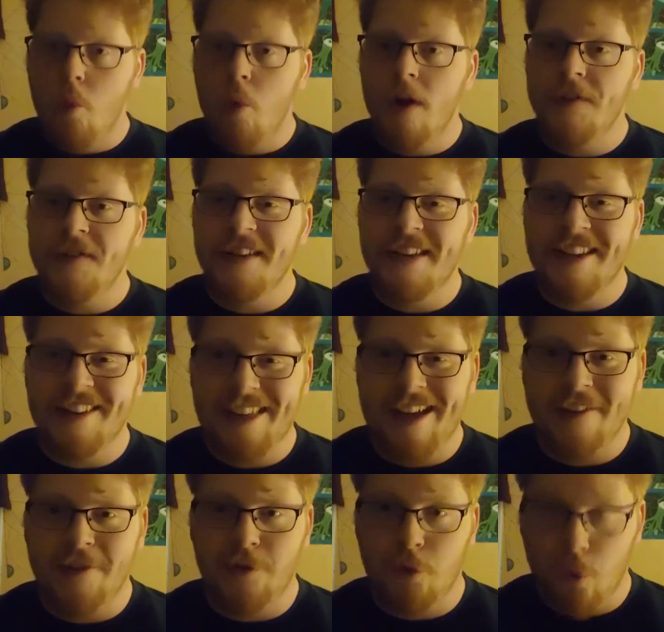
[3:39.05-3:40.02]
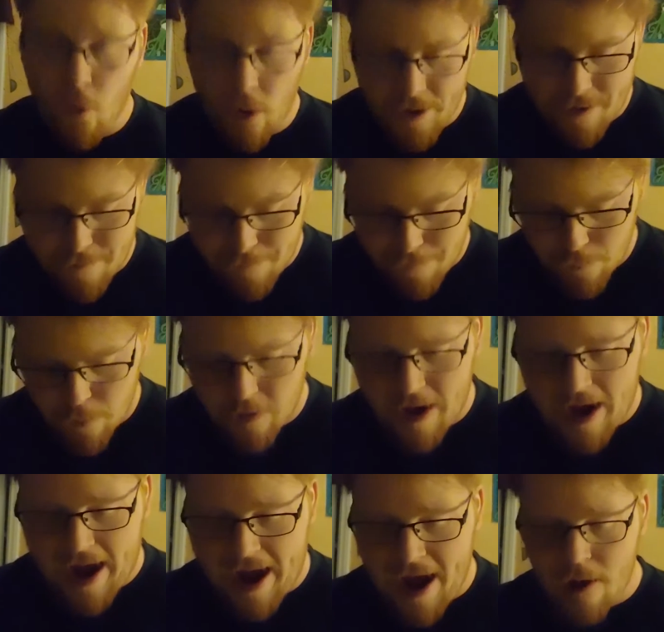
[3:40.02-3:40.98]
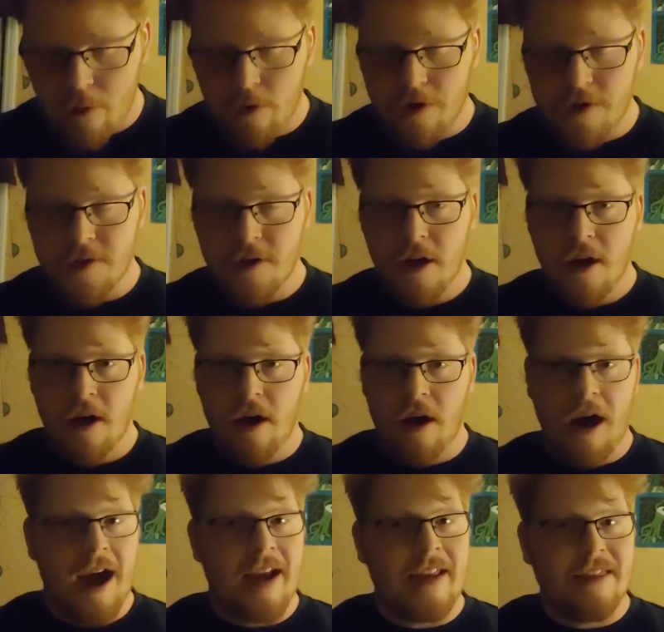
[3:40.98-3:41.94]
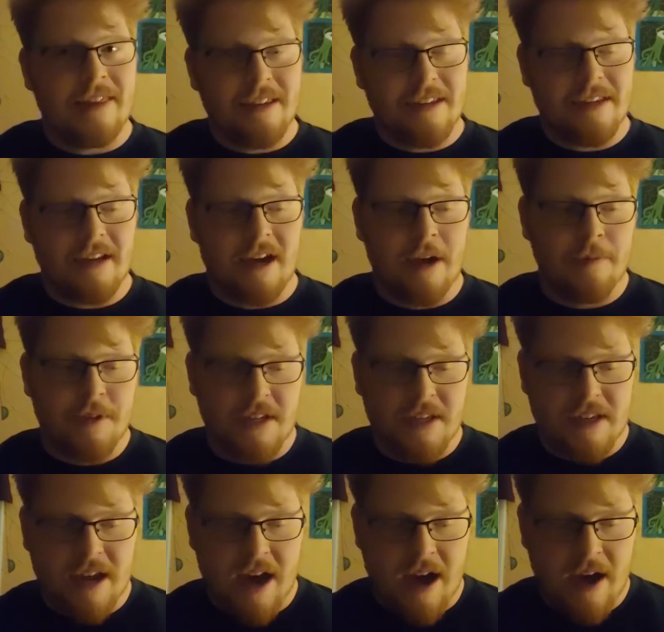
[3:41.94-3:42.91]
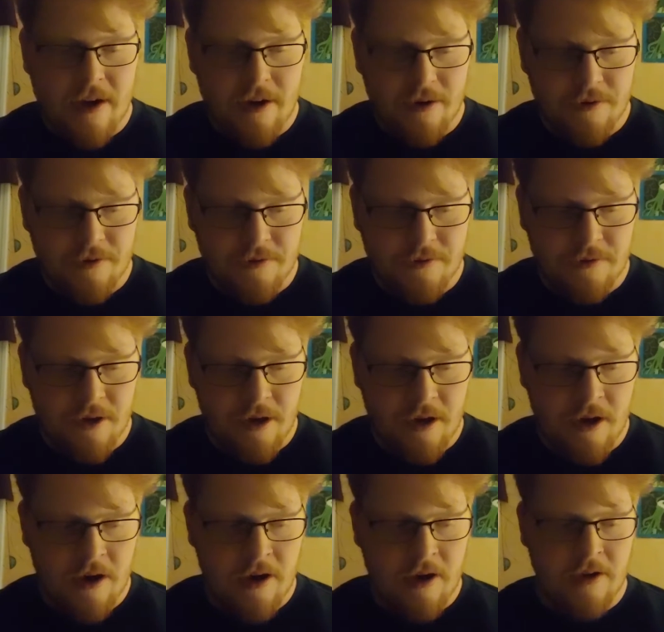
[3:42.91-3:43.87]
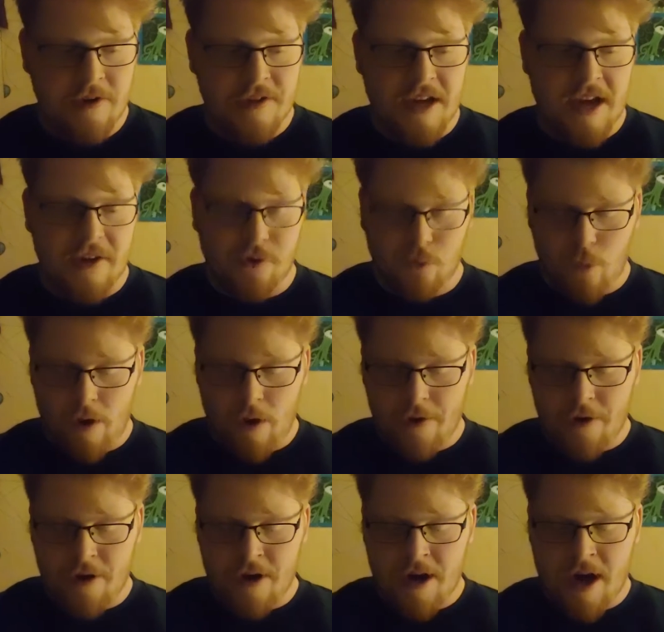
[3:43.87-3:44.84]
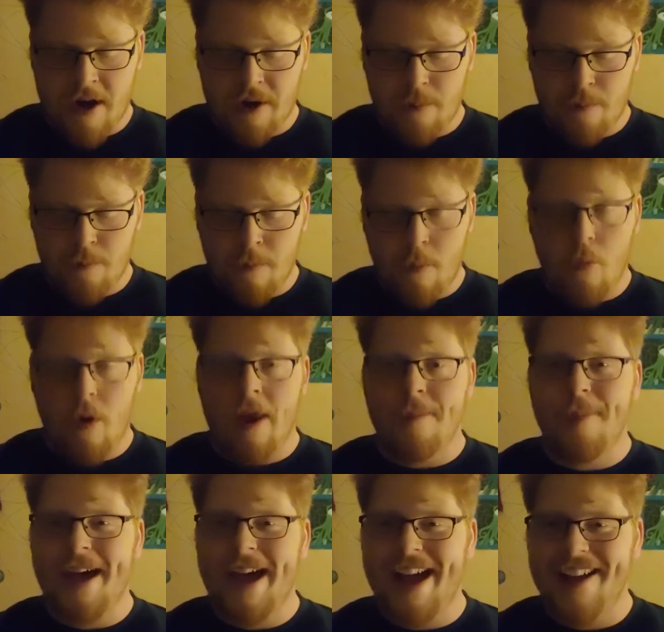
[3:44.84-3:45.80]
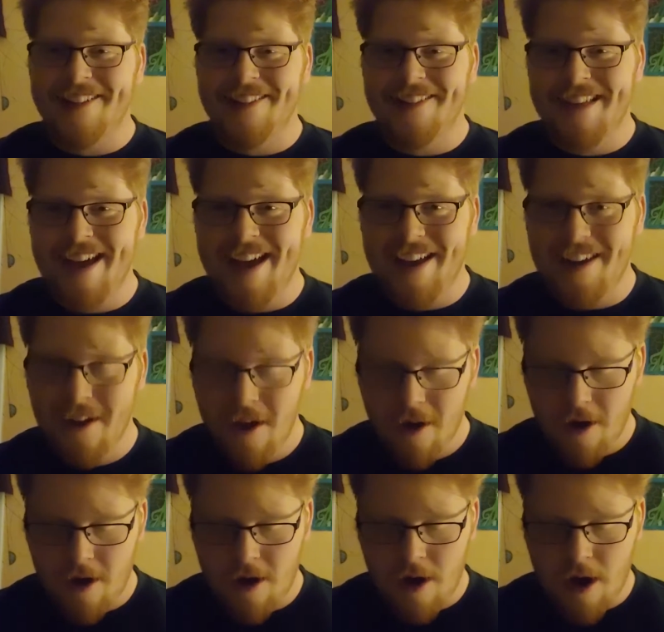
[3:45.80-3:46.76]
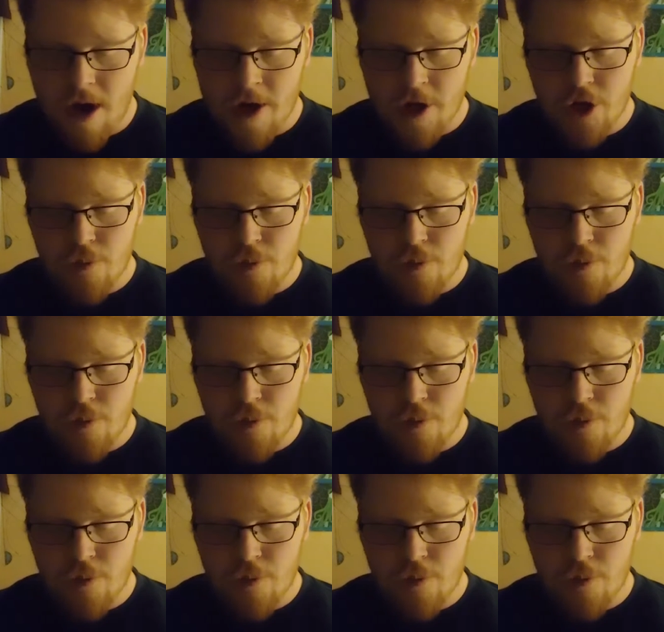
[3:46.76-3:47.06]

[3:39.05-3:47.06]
once again lasts 24 hours. I this time did not test whether or not it went past that. I